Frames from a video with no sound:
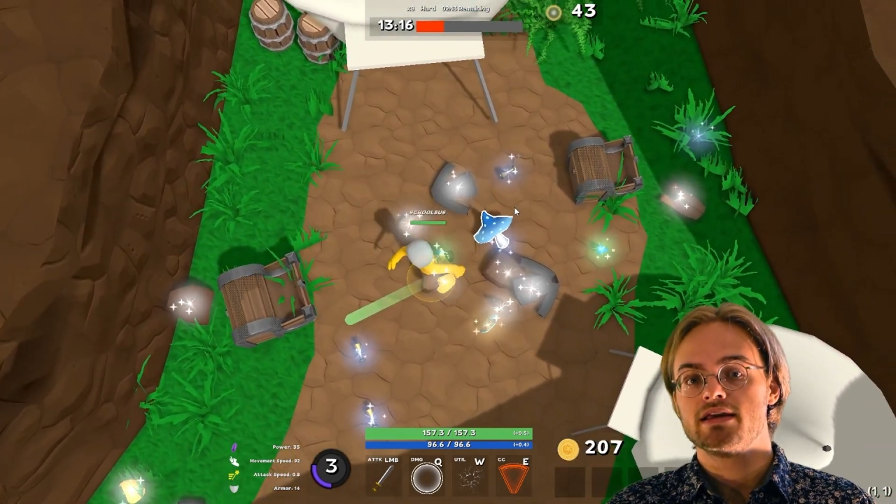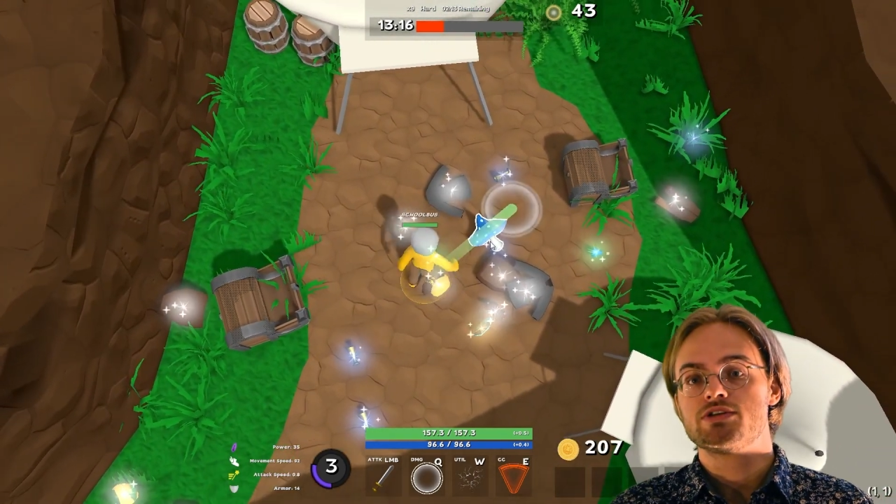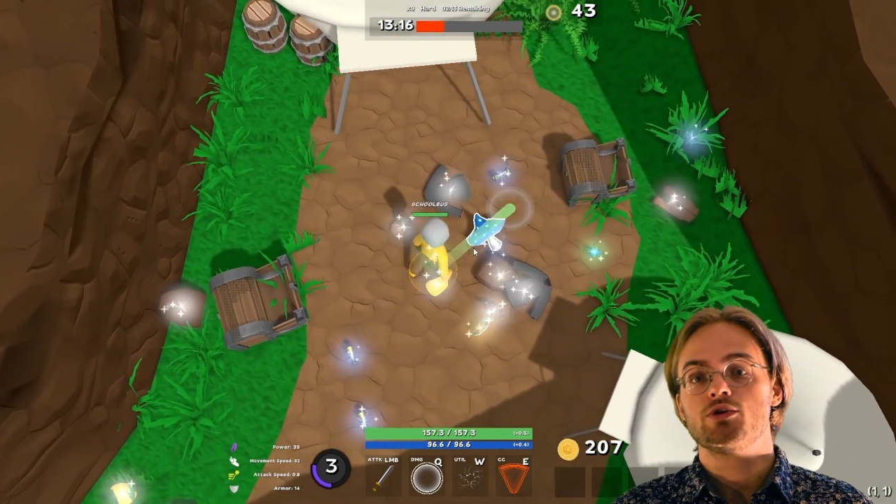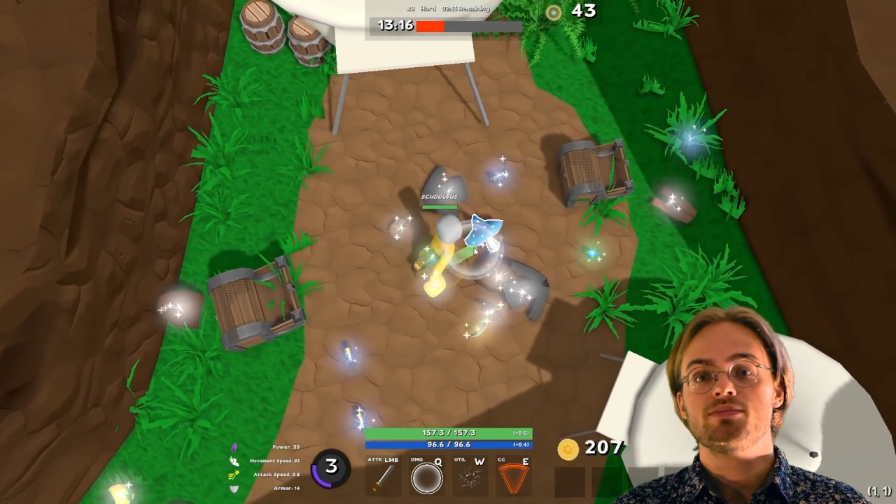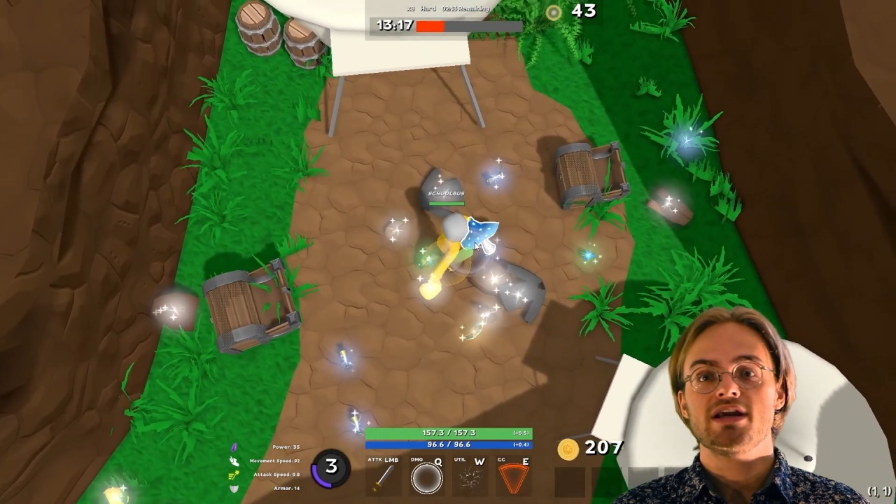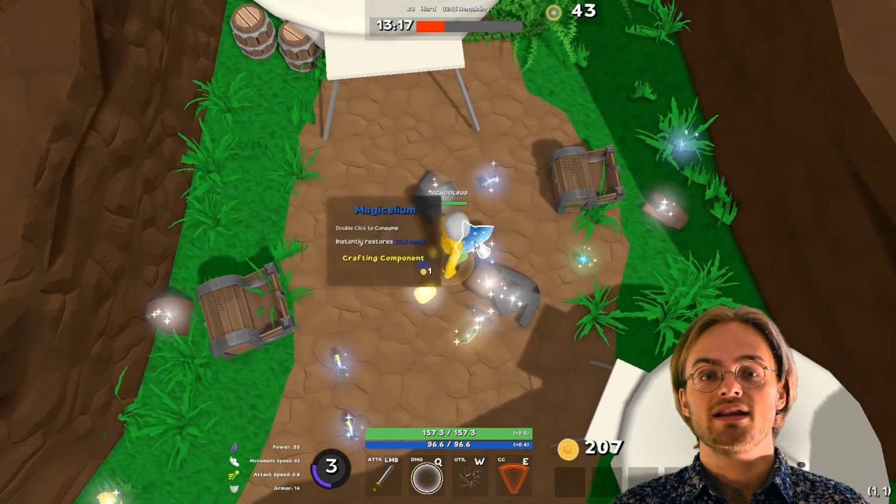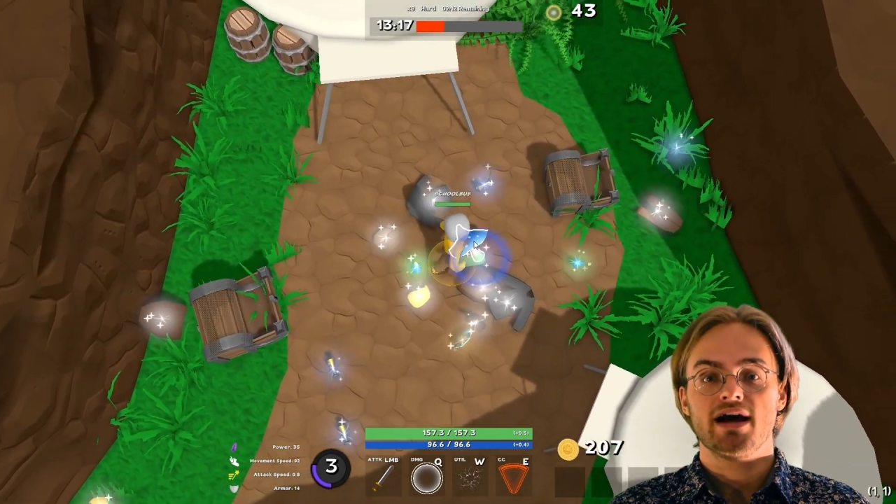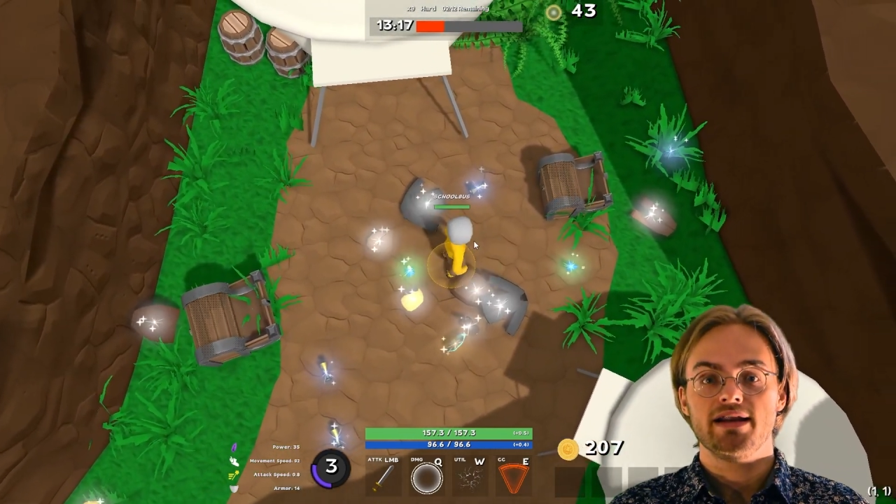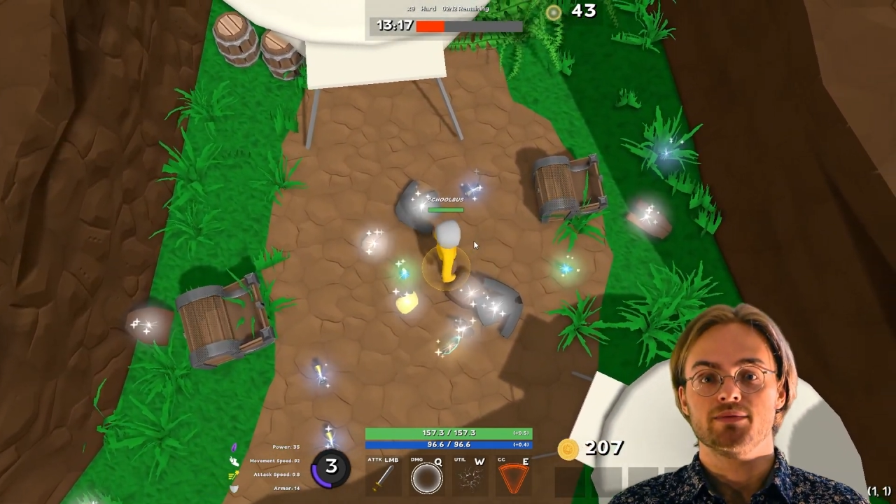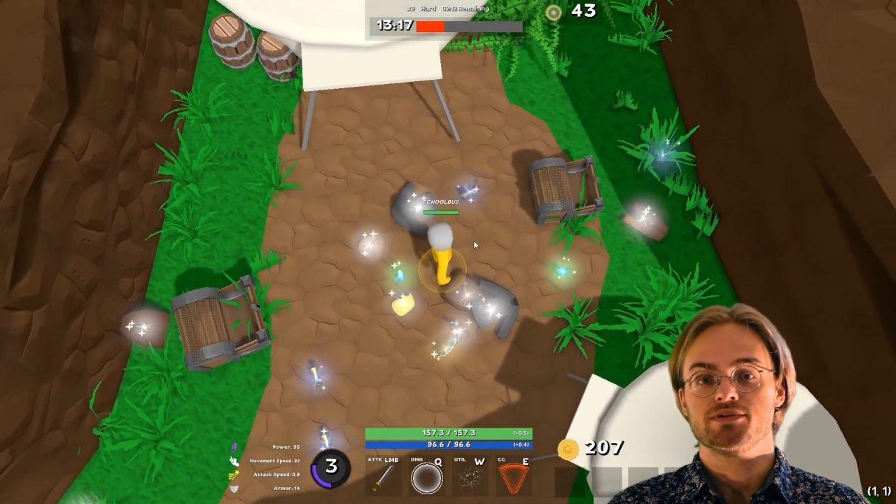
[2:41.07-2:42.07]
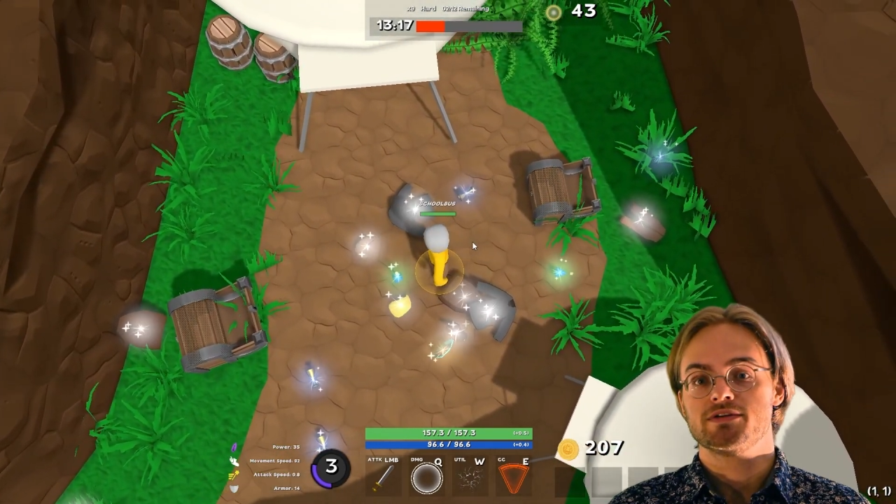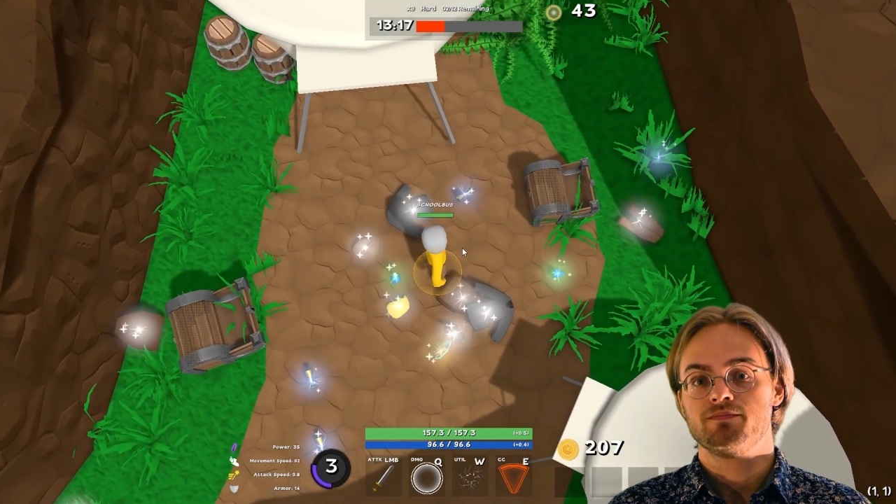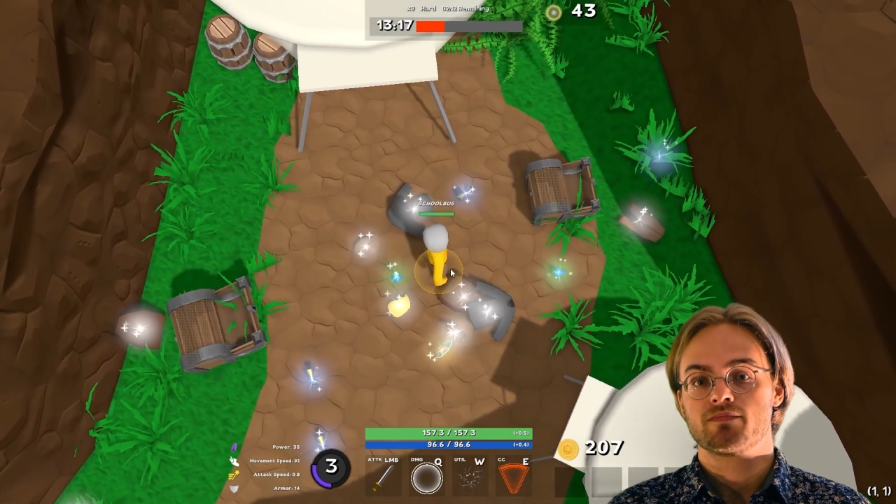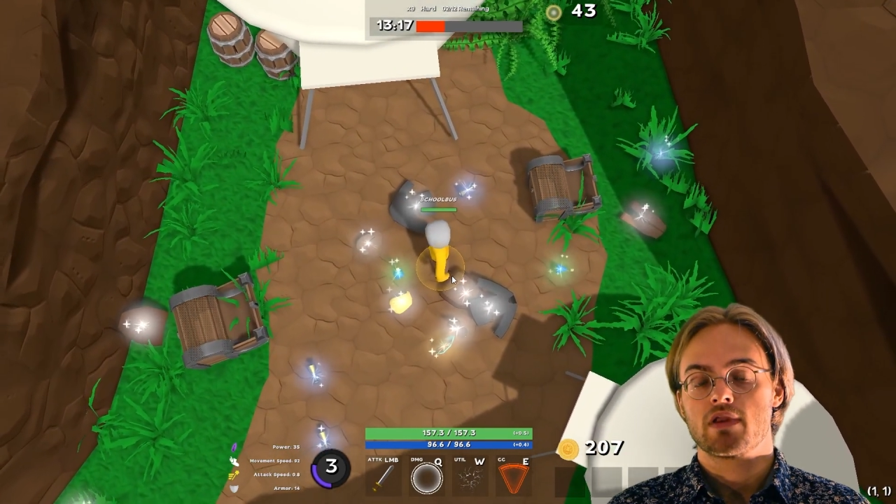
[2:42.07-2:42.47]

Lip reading: is to obtain items.